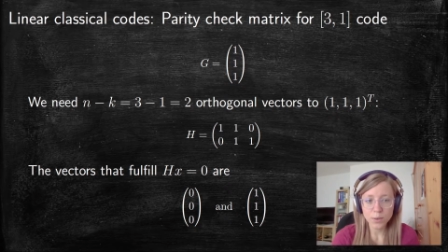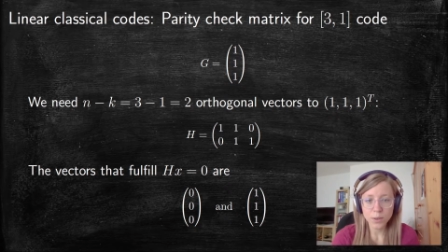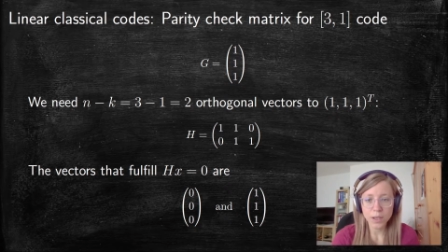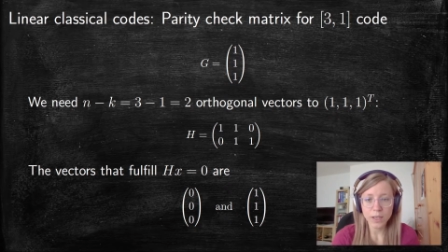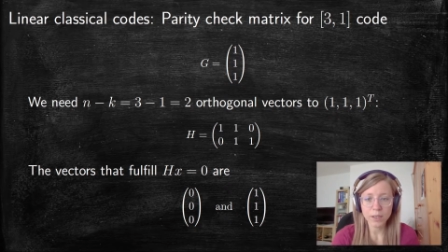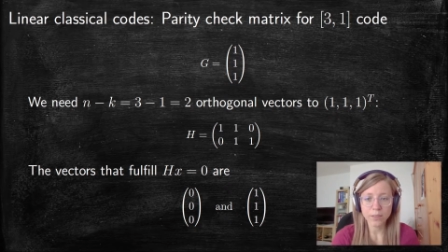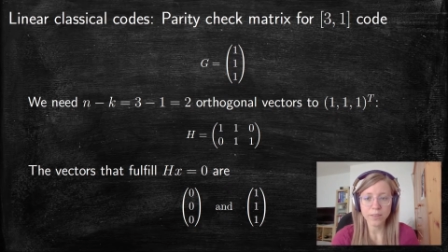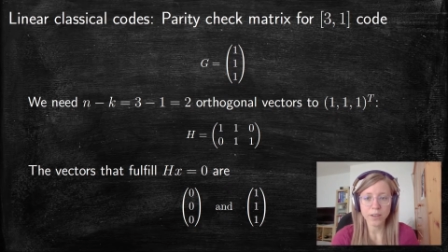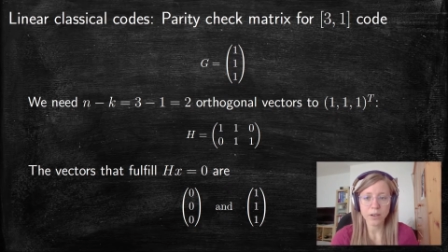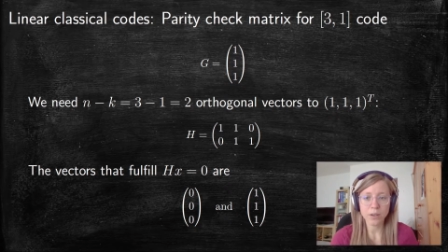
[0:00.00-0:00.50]

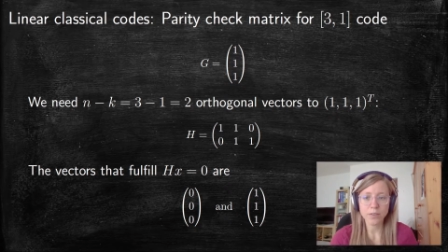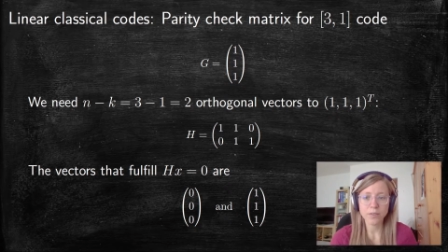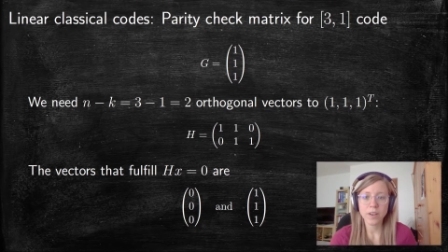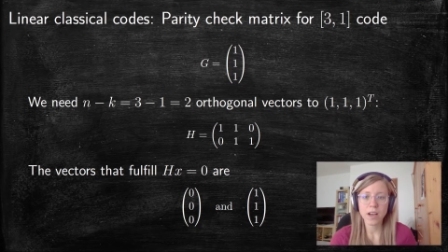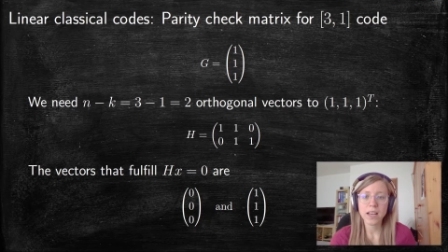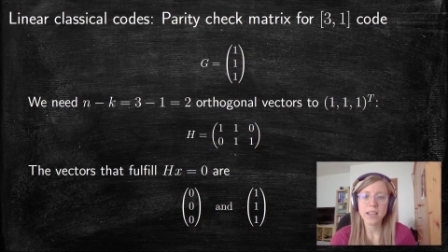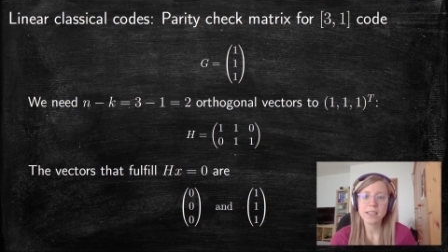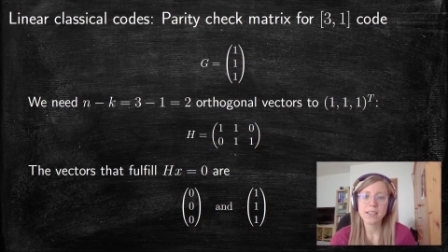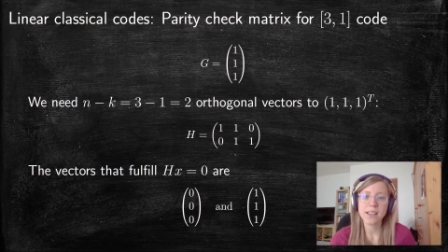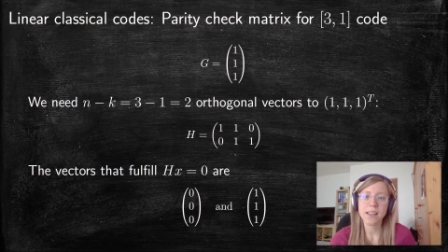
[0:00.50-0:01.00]
quickly
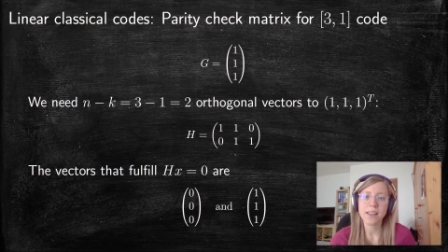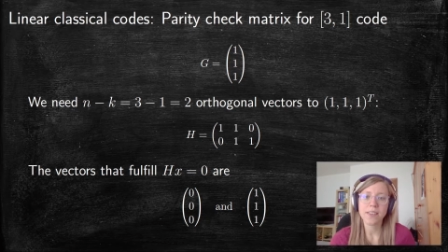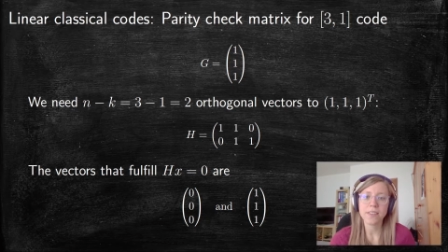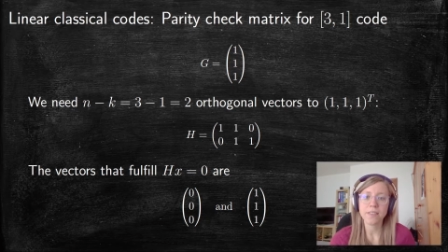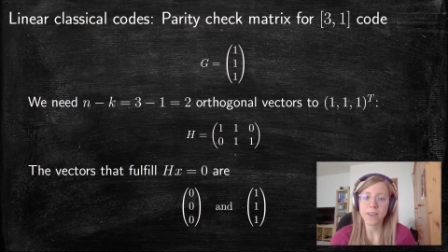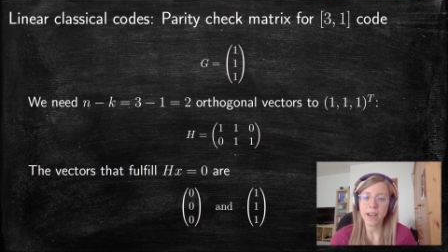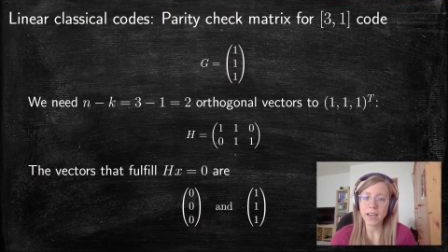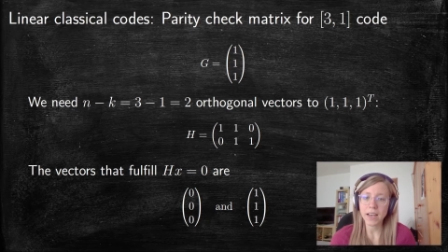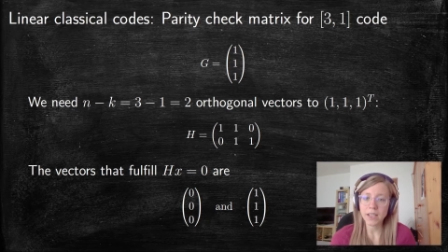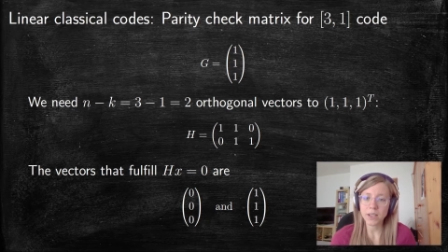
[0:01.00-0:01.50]
verify is that
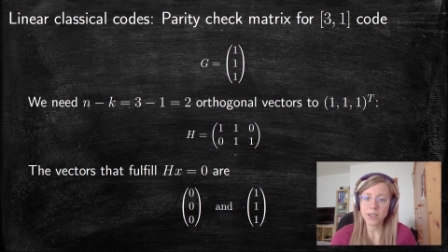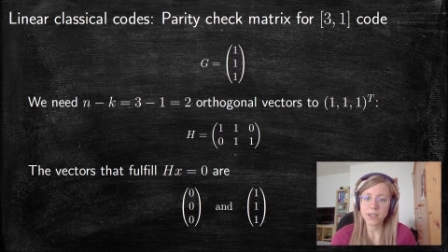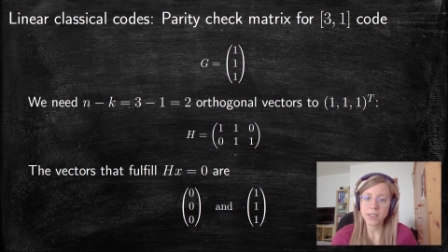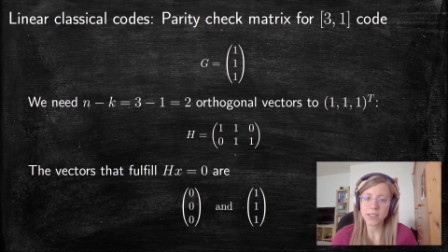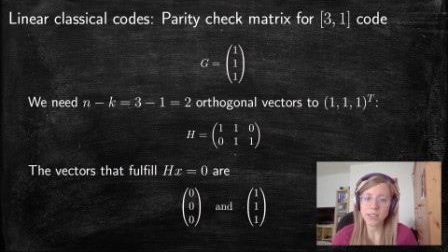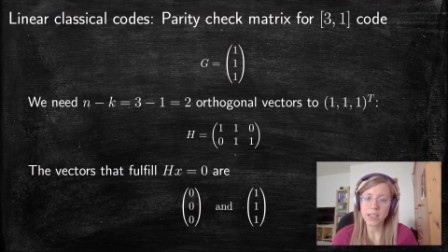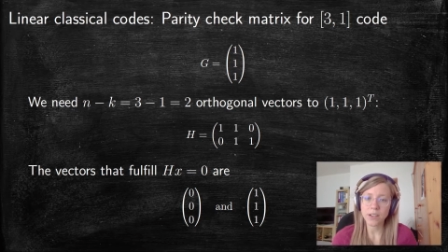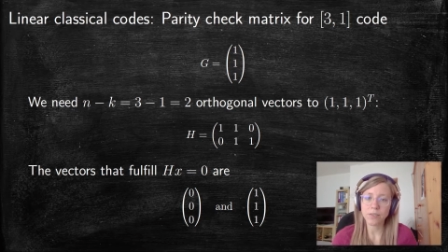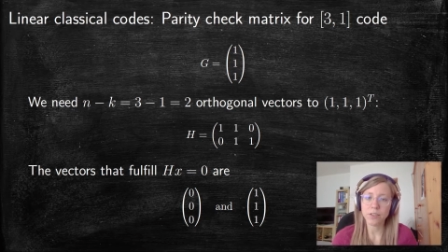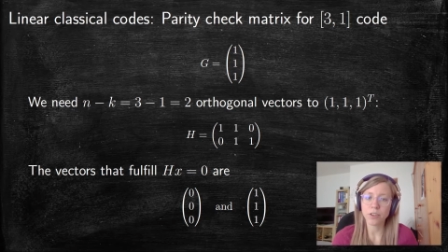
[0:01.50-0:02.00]
the
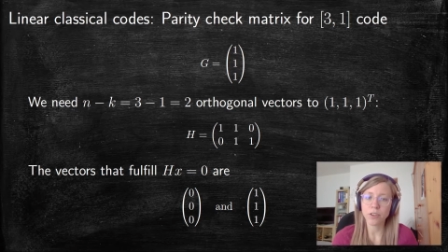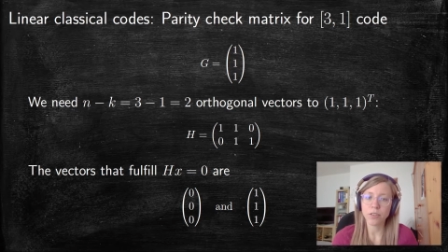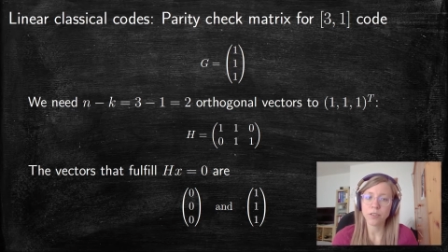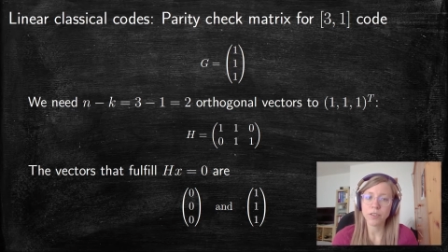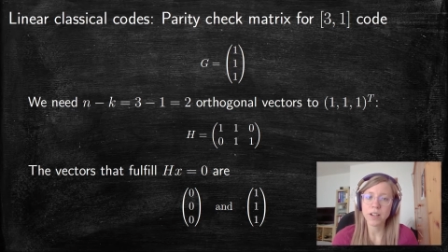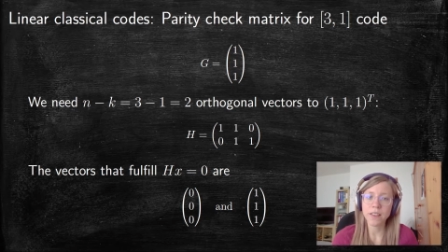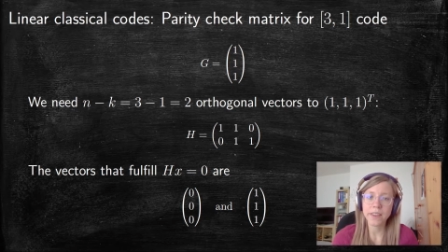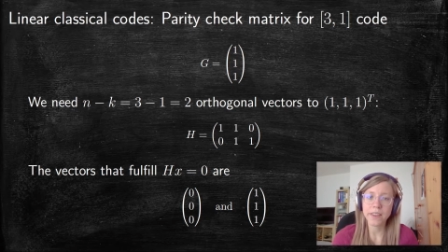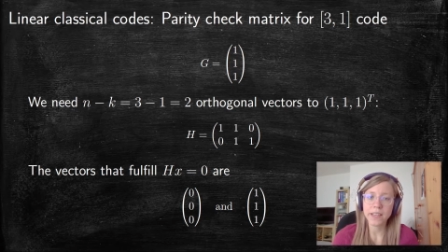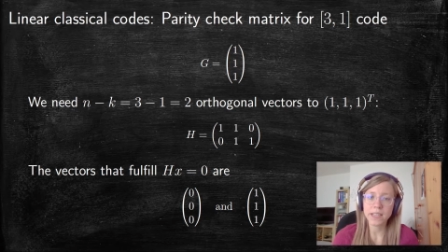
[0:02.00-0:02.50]
vectors that
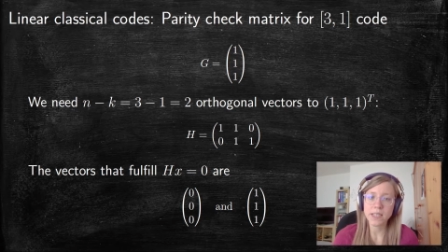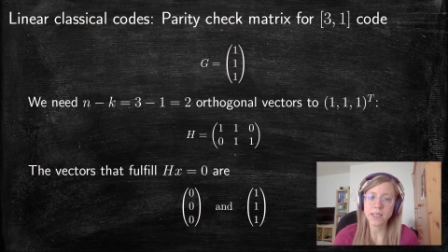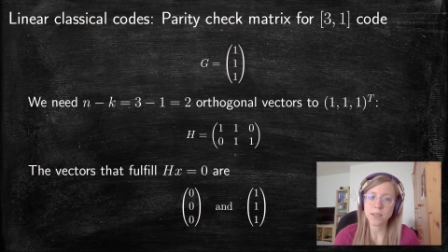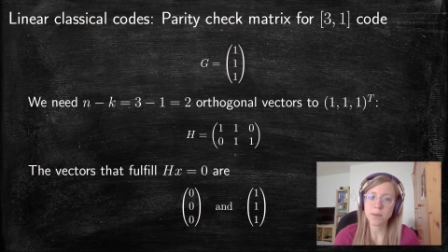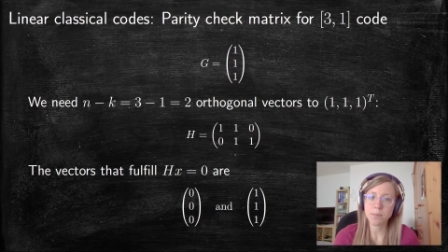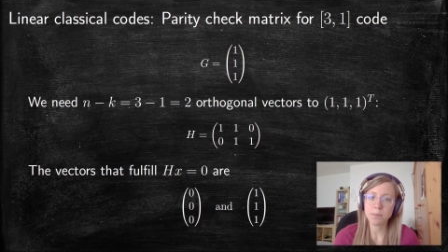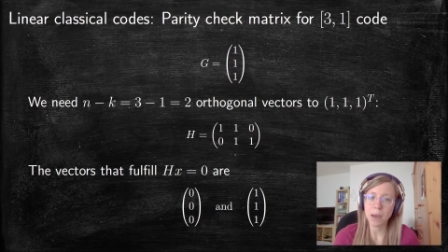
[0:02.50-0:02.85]
fulfill this